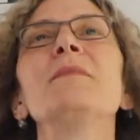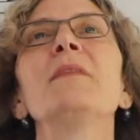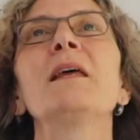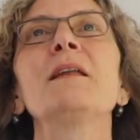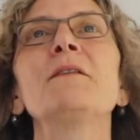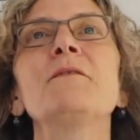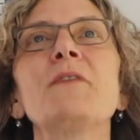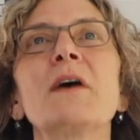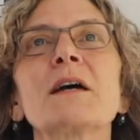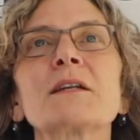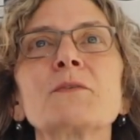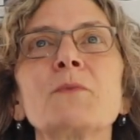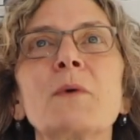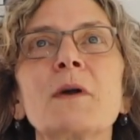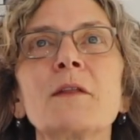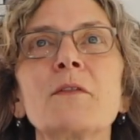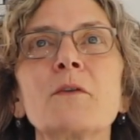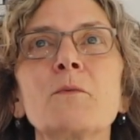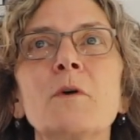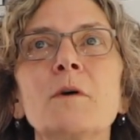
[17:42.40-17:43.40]
In fact, one
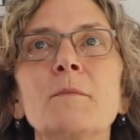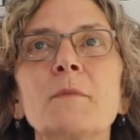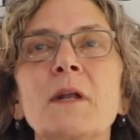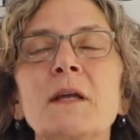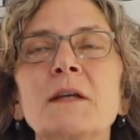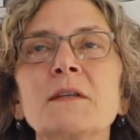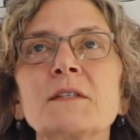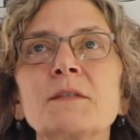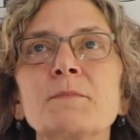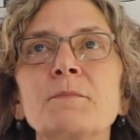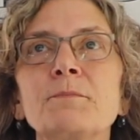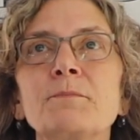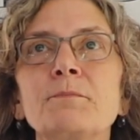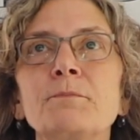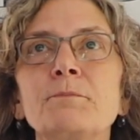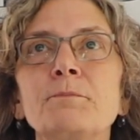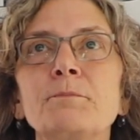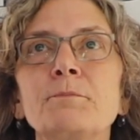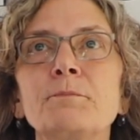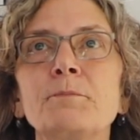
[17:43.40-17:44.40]
of the women I
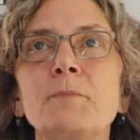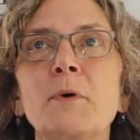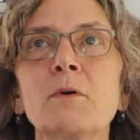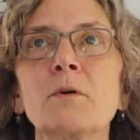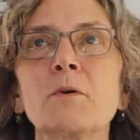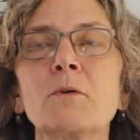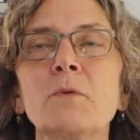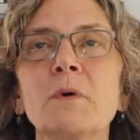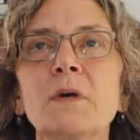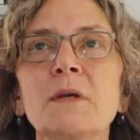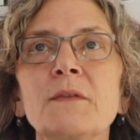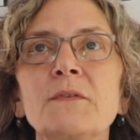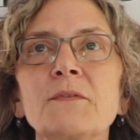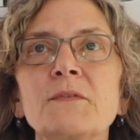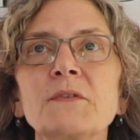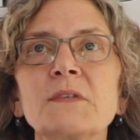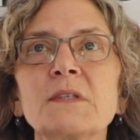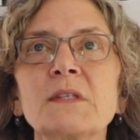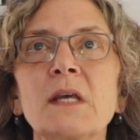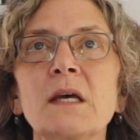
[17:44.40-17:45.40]
spoke with
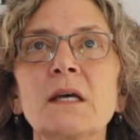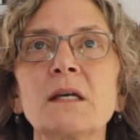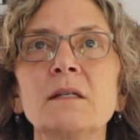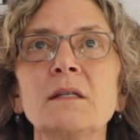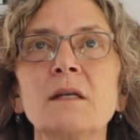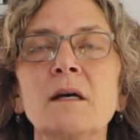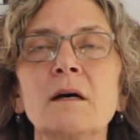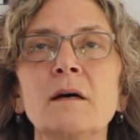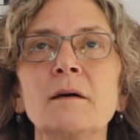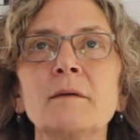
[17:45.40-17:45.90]
said,